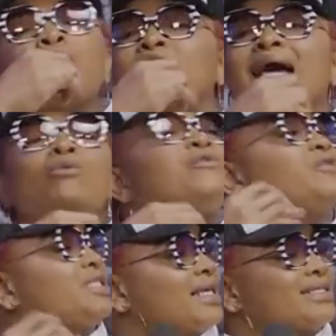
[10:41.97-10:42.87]
because I won't
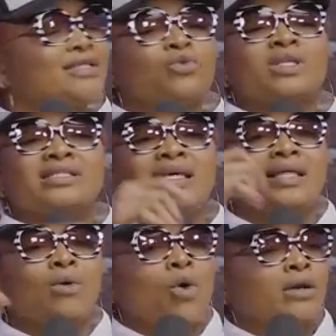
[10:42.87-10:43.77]
even taste it. It was
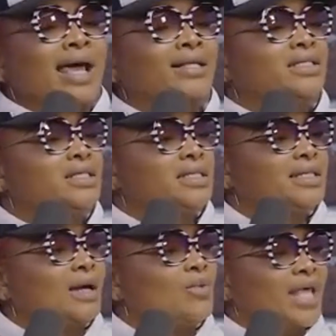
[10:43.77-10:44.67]
either one auntie
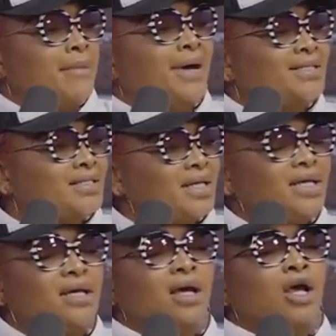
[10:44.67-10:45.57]
sitting down with a bastic